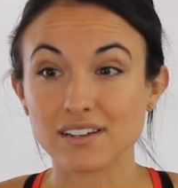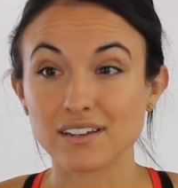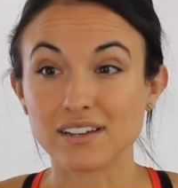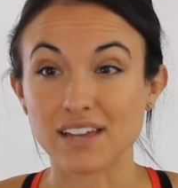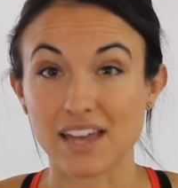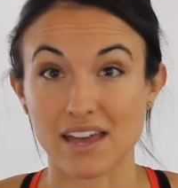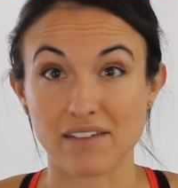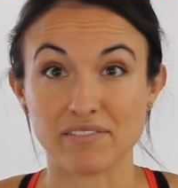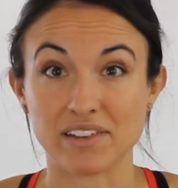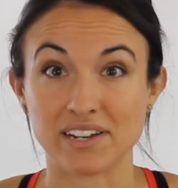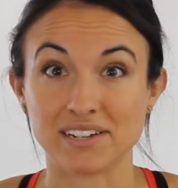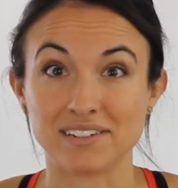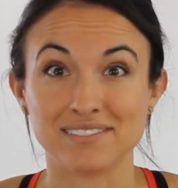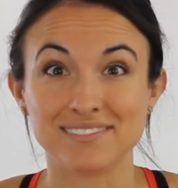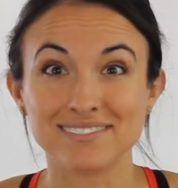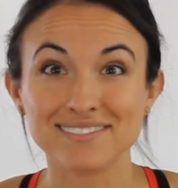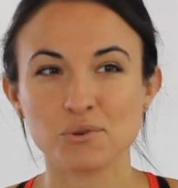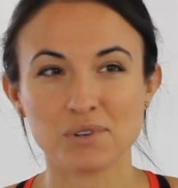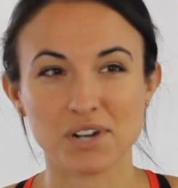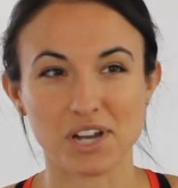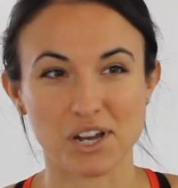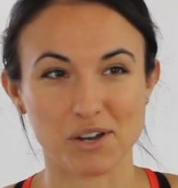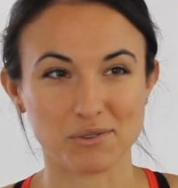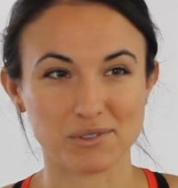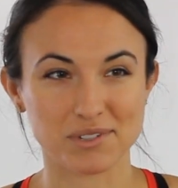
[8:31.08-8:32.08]
heaven.
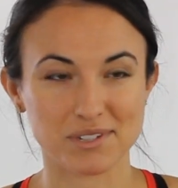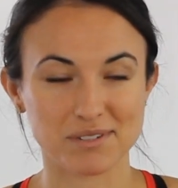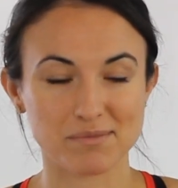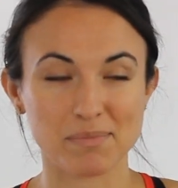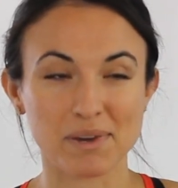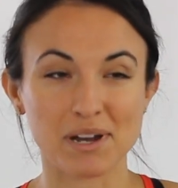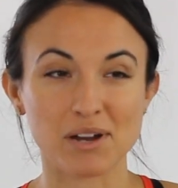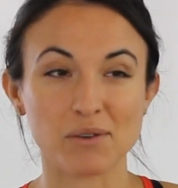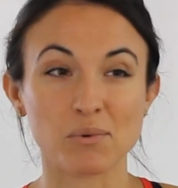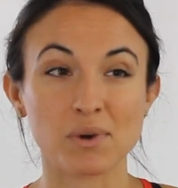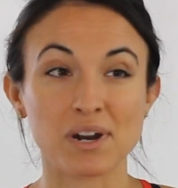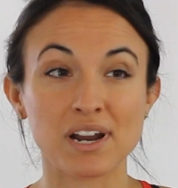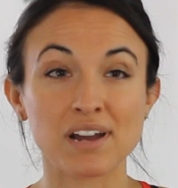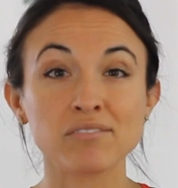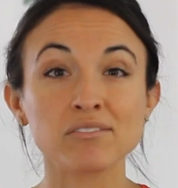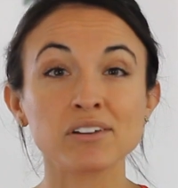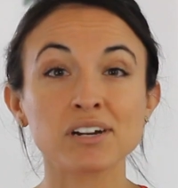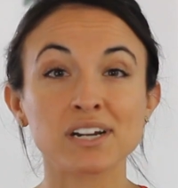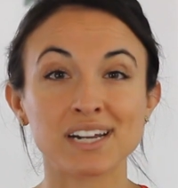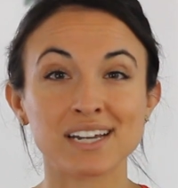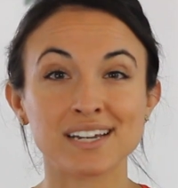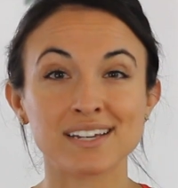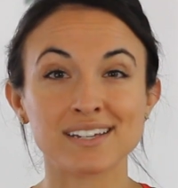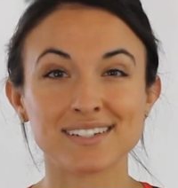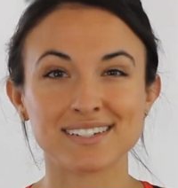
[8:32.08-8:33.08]
Who knows? But whatever
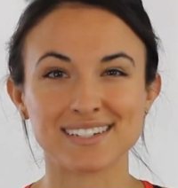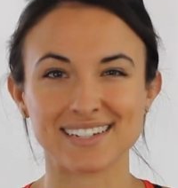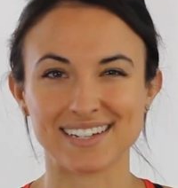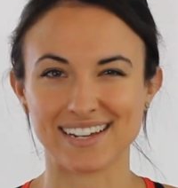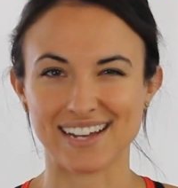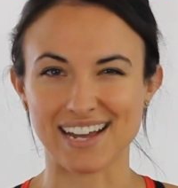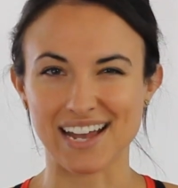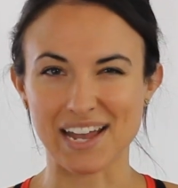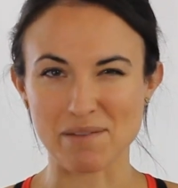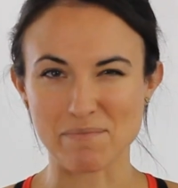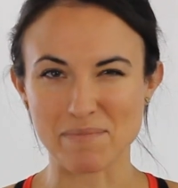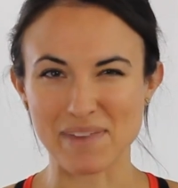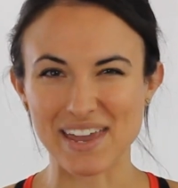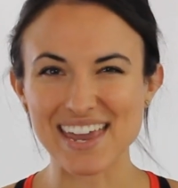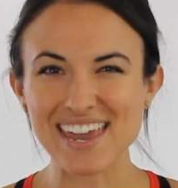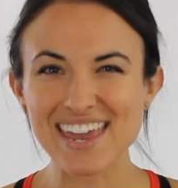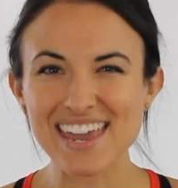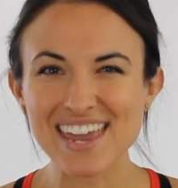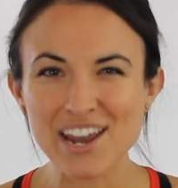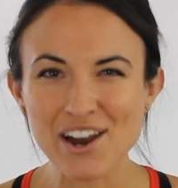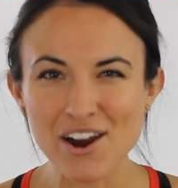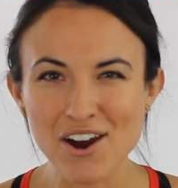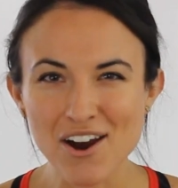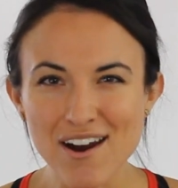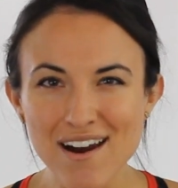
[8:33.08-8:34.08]
it is, I'm
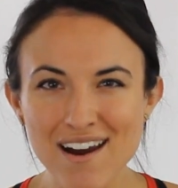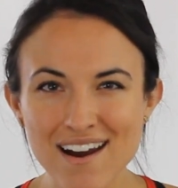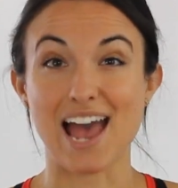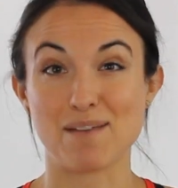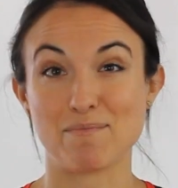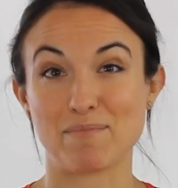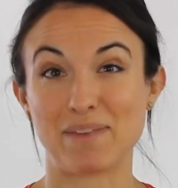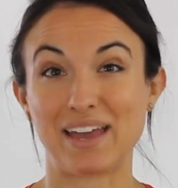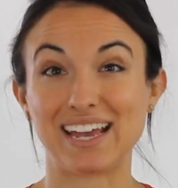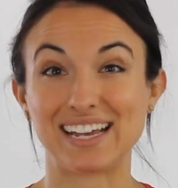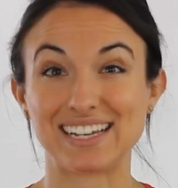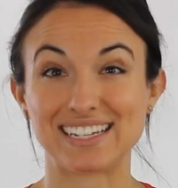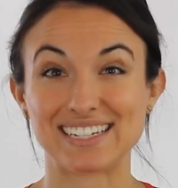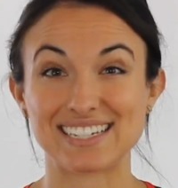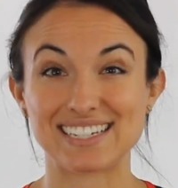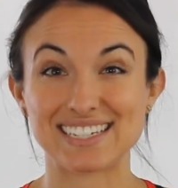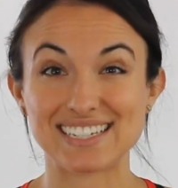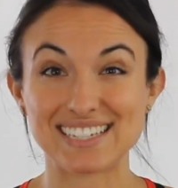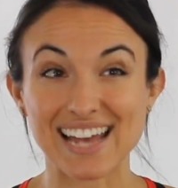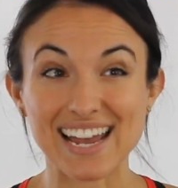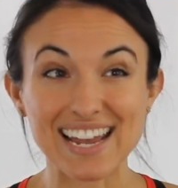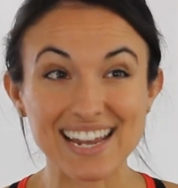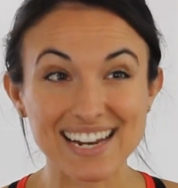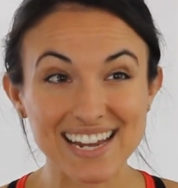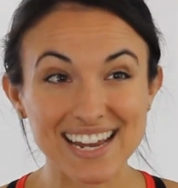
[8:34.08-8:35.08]
here, I'm
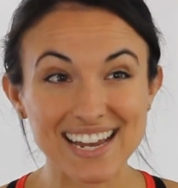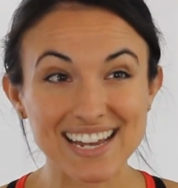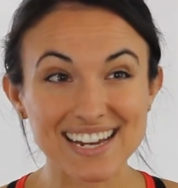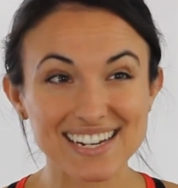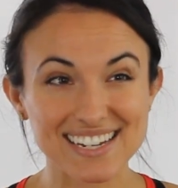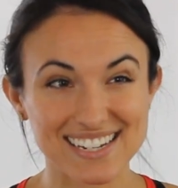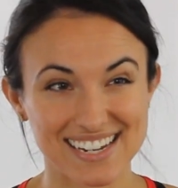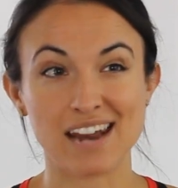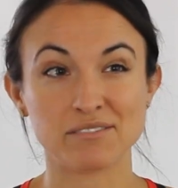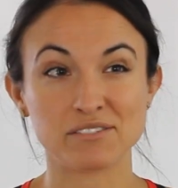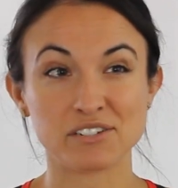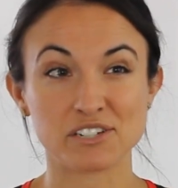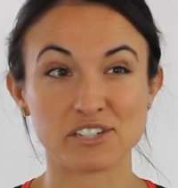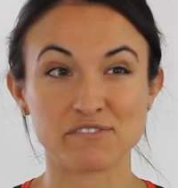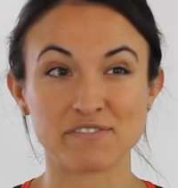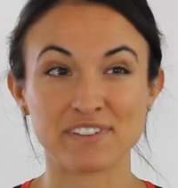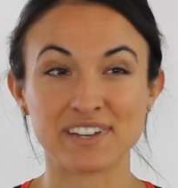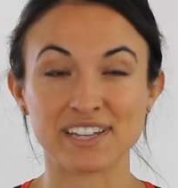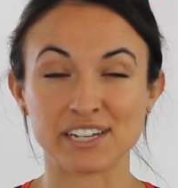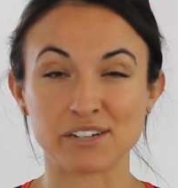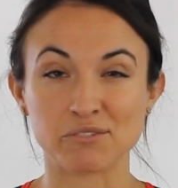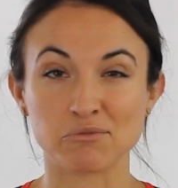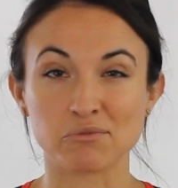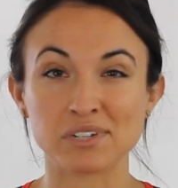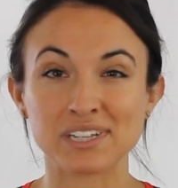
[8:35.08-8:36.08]
excited, and I'm just
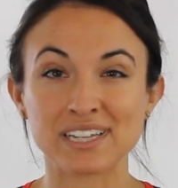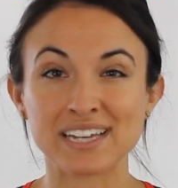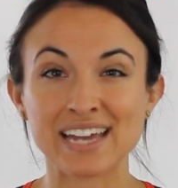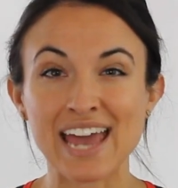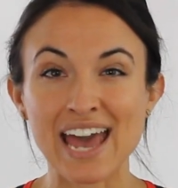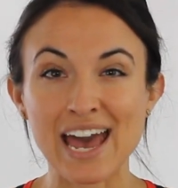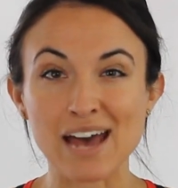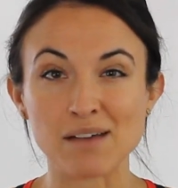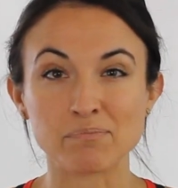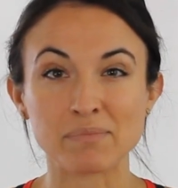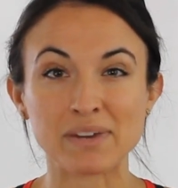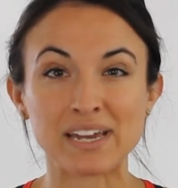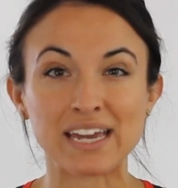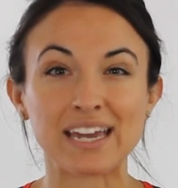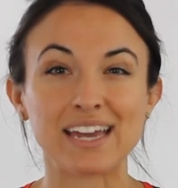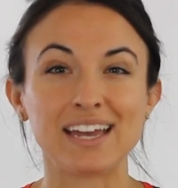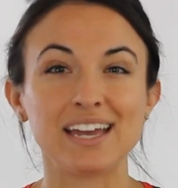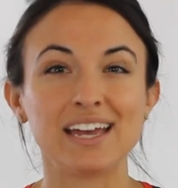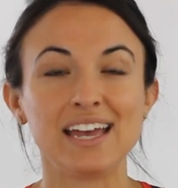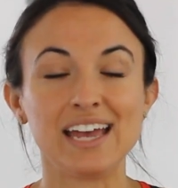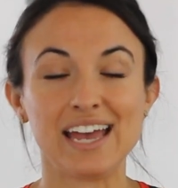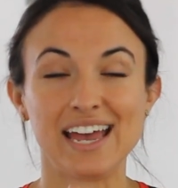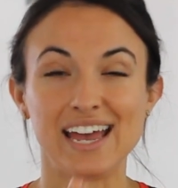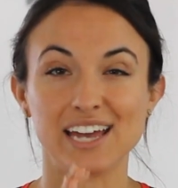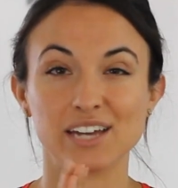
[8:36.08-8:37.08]
feeling really happy
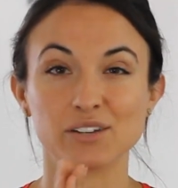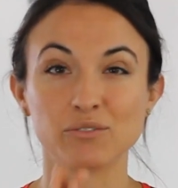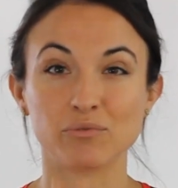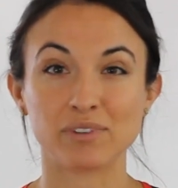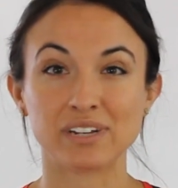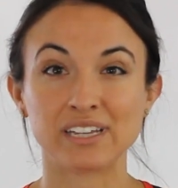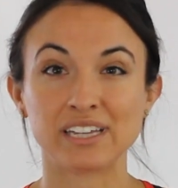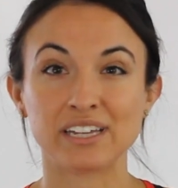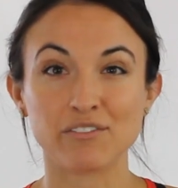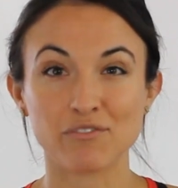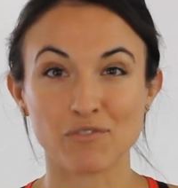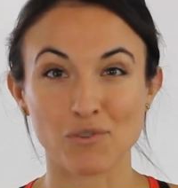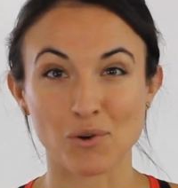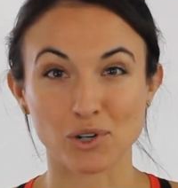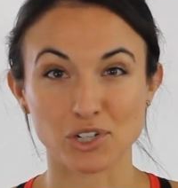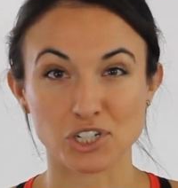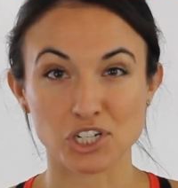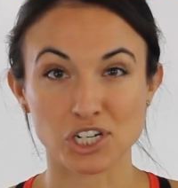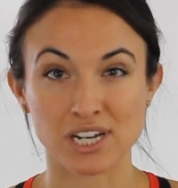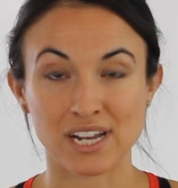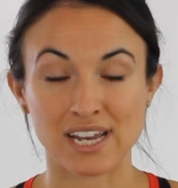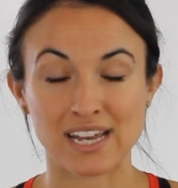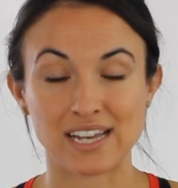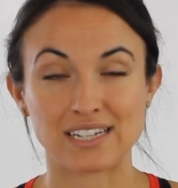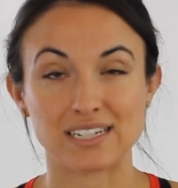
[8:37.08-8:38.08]
and really
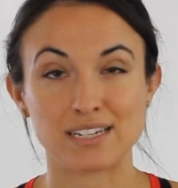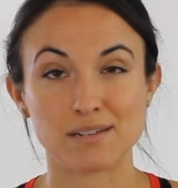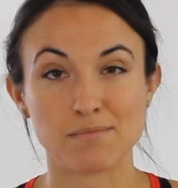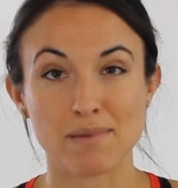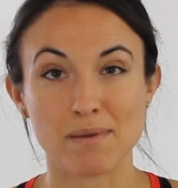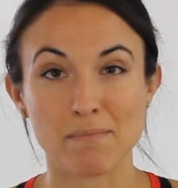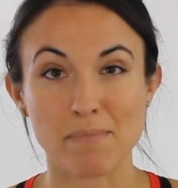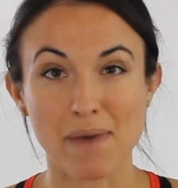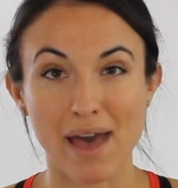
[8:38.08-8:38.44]
fortunate to be